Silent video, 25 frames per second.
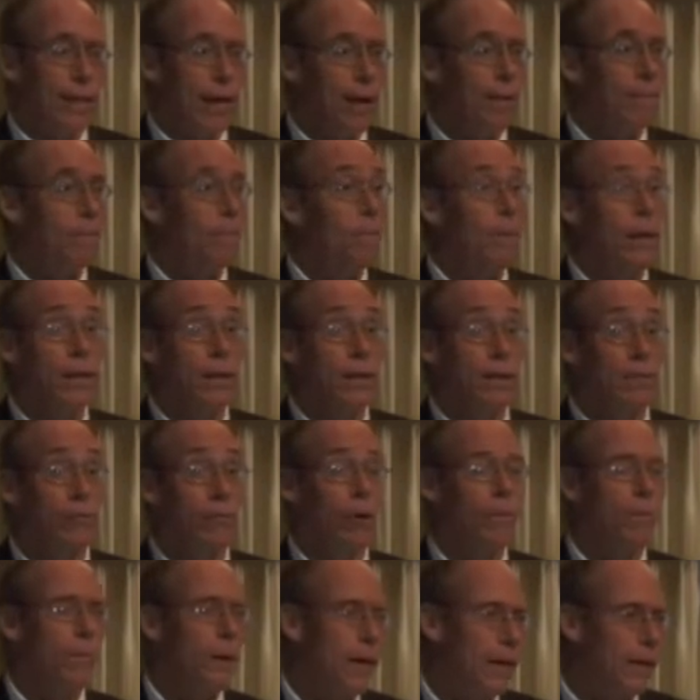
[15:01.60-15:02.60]
that made the
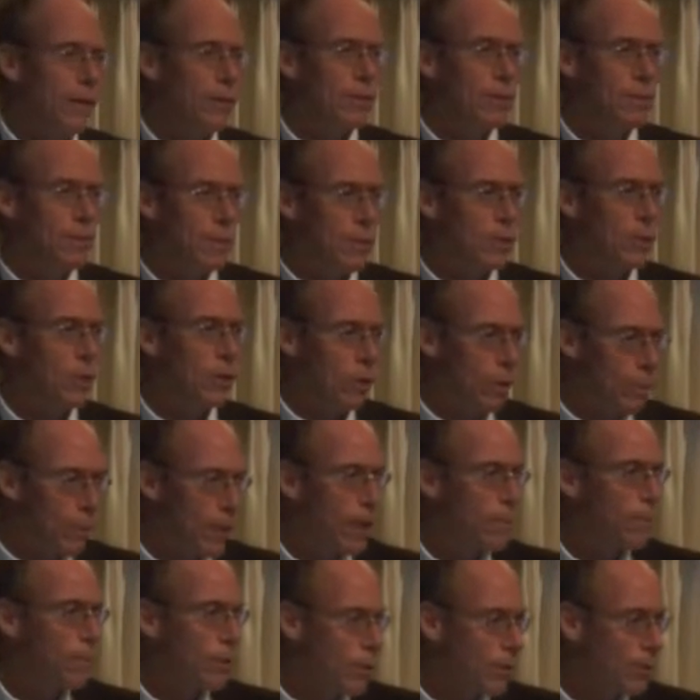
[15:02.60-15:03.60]
front page of the Pensacola
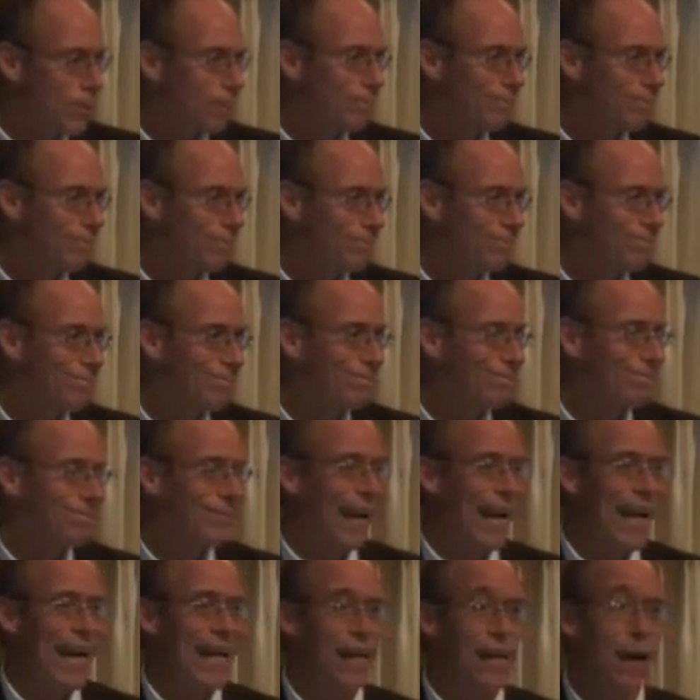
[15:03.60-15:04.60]
paper.
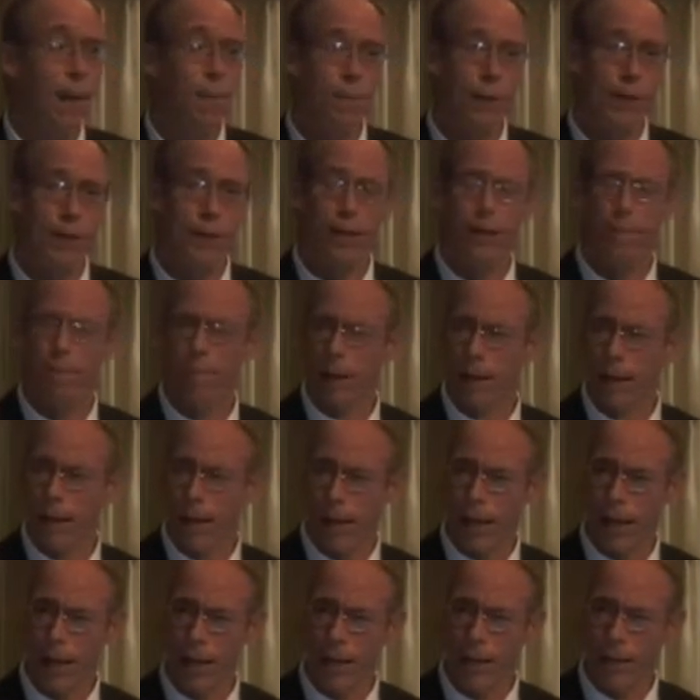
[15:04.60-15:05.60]
And it got picked up
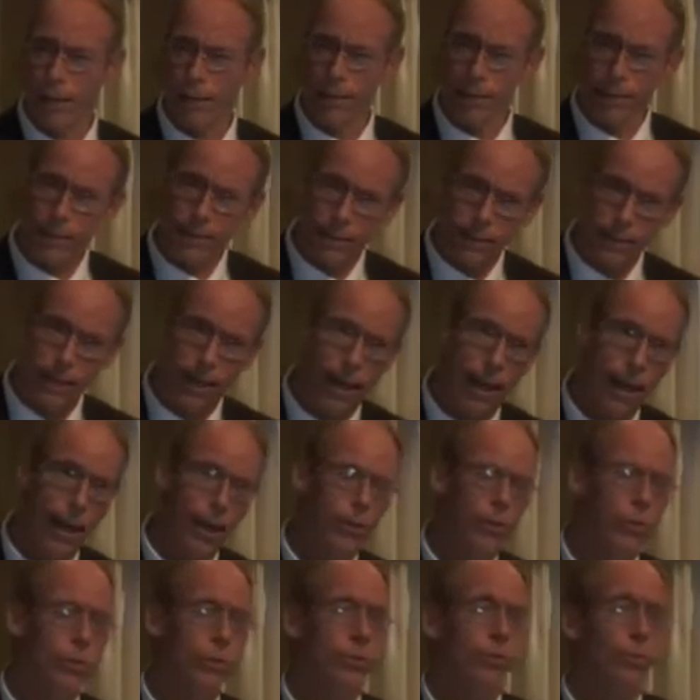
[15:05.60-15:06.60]
by this guy
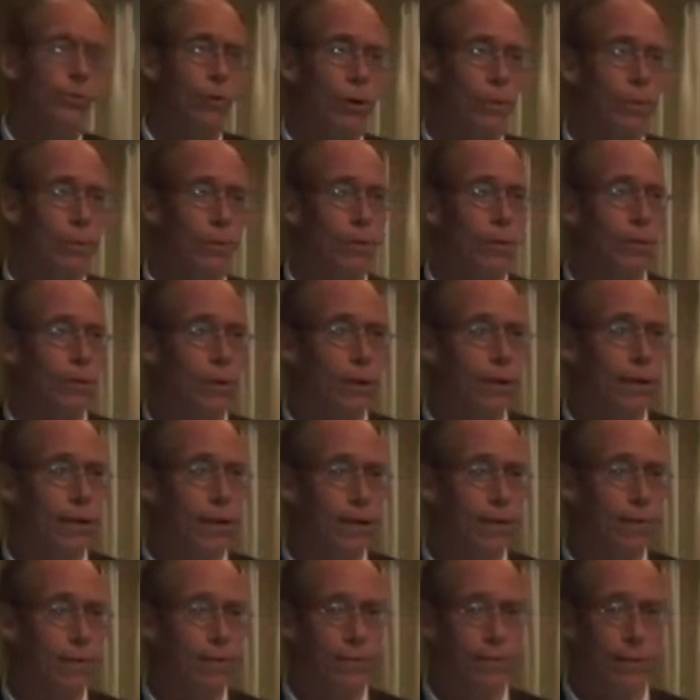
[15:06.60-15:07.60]
who was a former
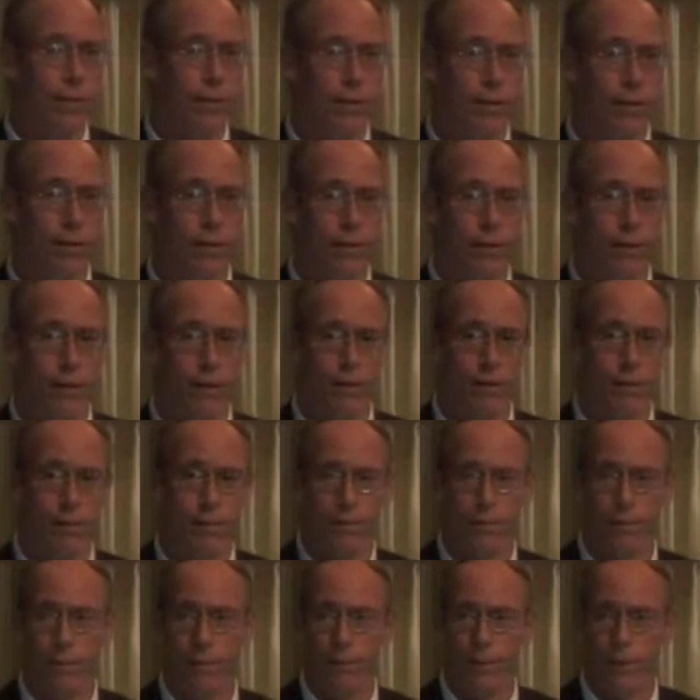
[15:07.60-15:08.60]
head of
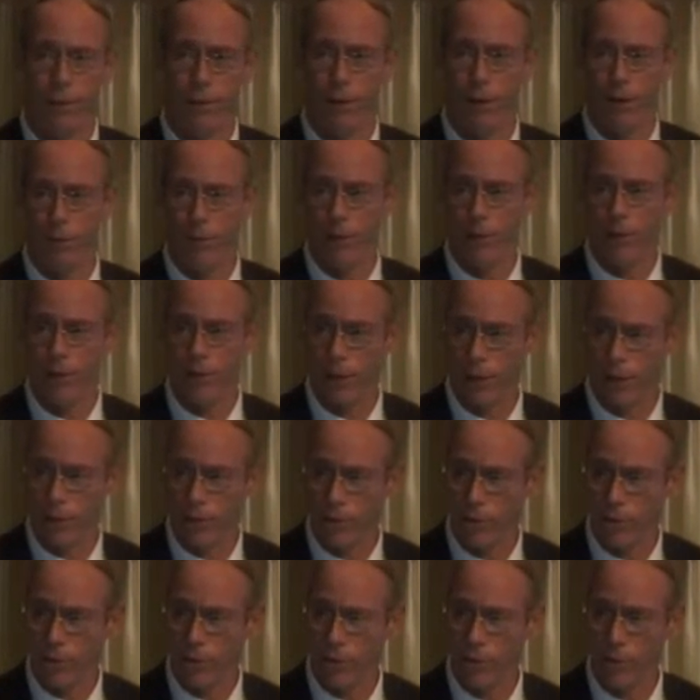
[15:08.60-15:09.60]
the Army
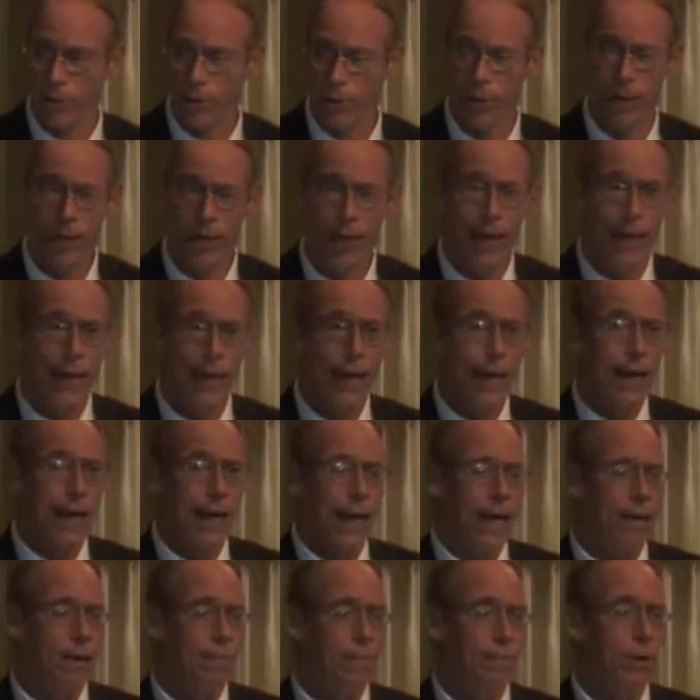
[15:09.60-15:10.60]
Intelligence.
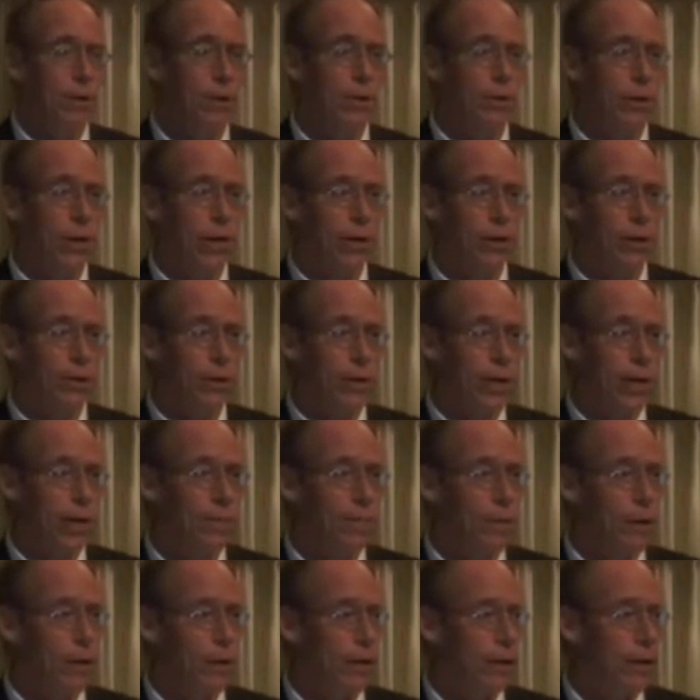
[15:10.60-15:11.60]
And a month later, he had
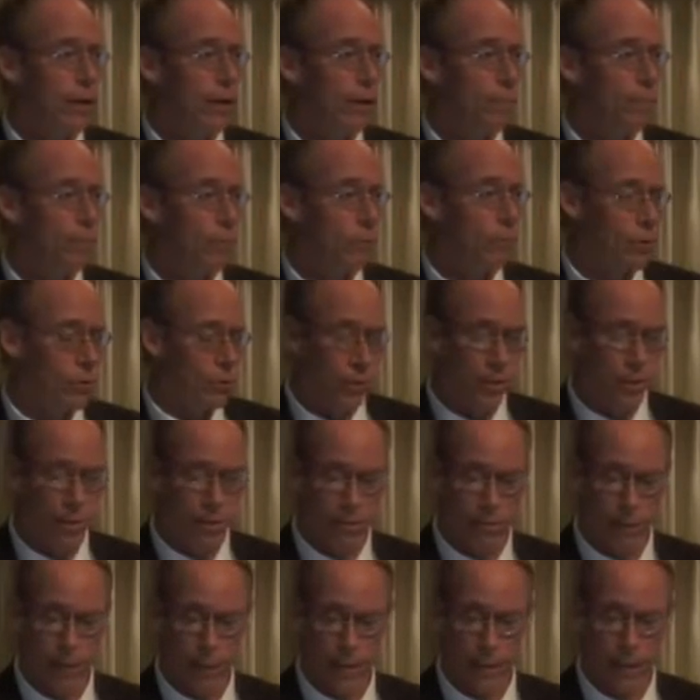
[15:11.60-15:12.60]
me at a conference
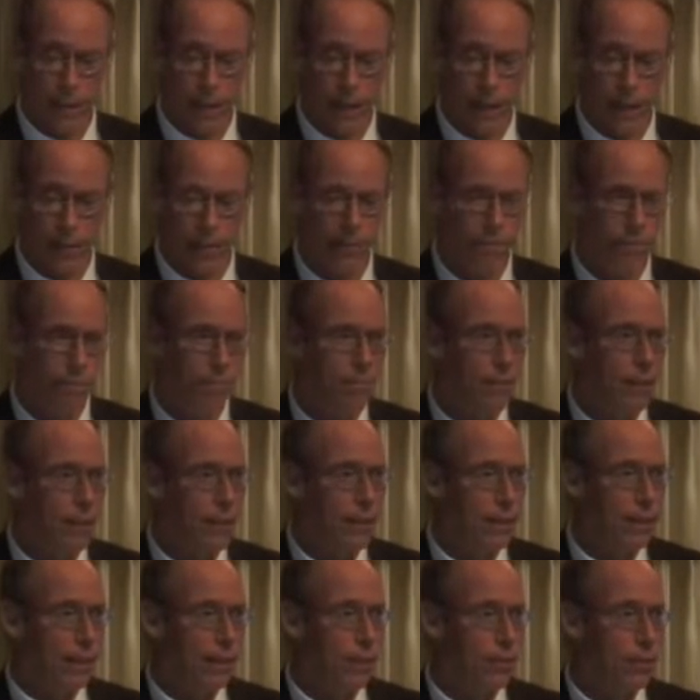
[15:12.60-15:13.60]
in Atlanta,
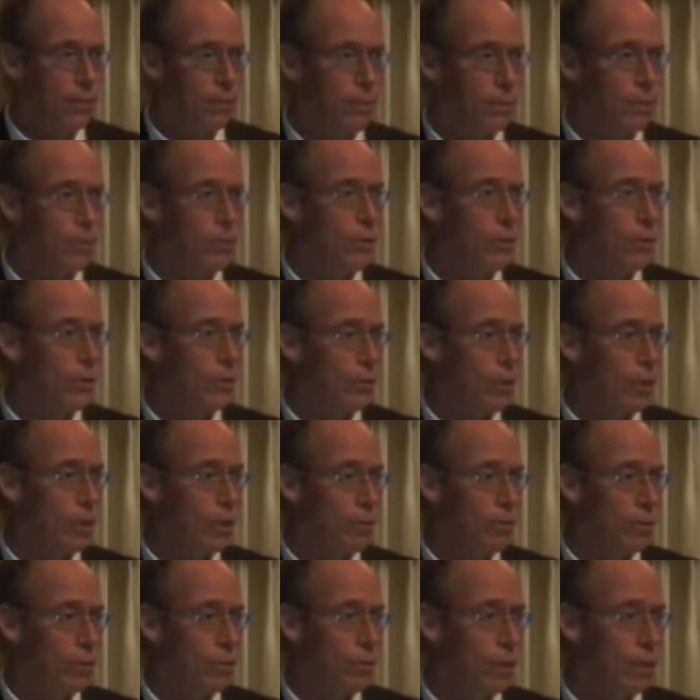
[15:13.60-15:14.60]
and then he took me to a
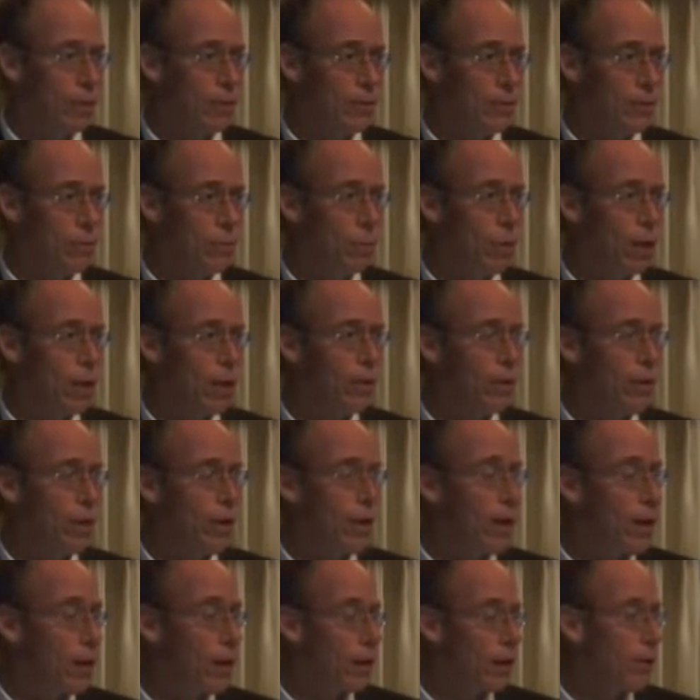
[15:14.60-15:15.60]
hotel room, and he said, "What the
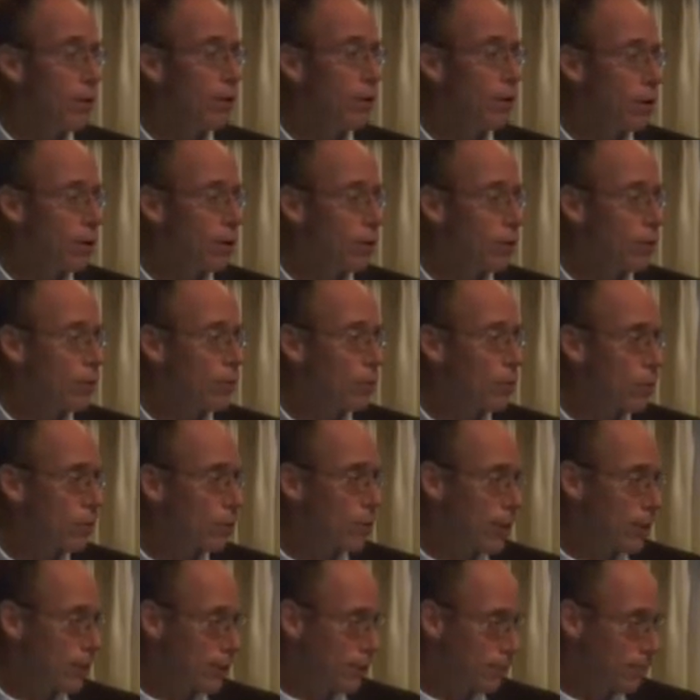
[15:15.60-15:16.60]
hell are you
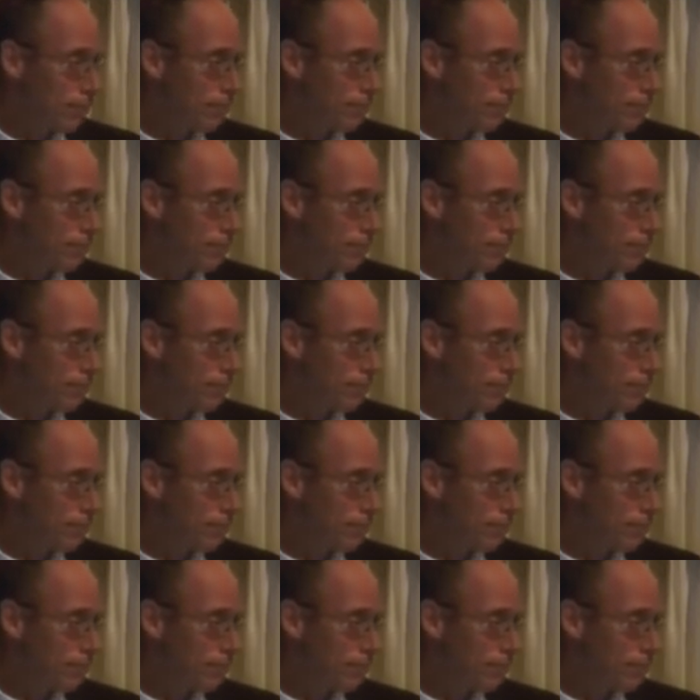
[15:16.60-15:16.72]
doing?"